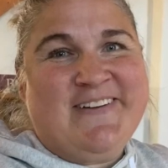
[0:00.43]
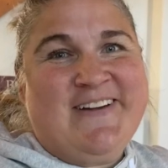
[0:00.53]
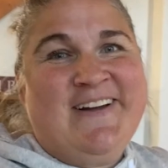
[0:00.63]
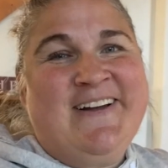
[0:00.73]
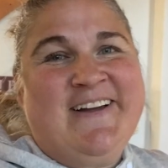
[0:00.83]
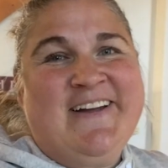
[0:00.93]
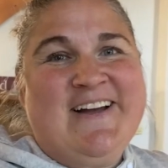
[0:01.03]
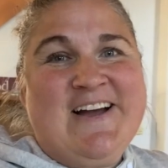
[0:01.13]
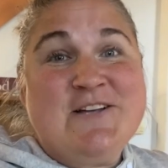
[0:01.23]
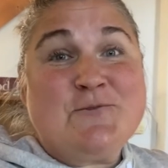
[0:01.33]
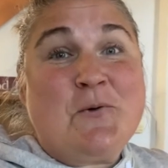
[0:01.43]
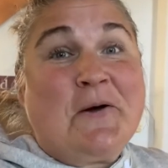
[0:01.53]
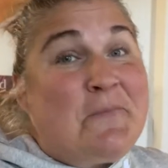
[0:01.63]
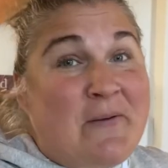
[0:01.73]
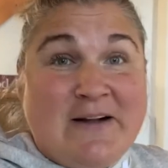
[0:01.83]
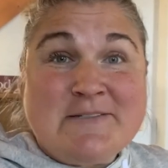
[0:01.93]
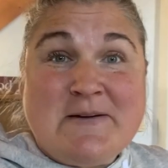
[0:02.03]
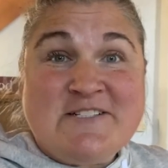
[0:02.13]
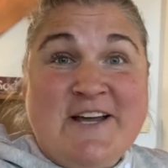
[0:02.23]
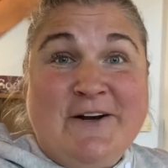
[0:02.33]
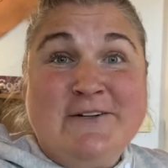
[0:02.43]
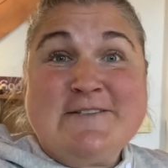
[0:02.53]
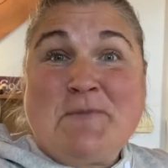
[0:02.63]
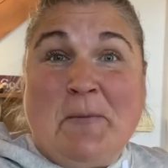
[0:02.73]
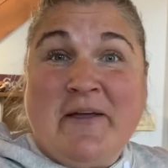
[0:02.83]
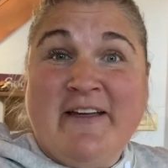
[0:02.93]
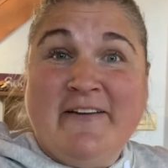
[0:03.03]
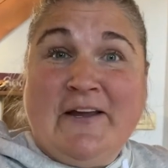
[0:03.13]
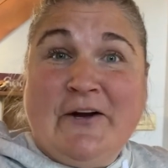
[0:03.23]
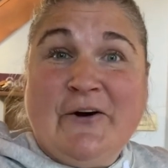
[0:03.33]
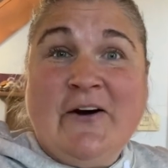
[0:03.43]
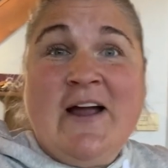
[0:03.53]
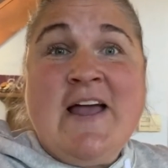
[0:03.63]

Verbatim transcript: Hi guys, welcome back to my channel. It's Mama Kelly here.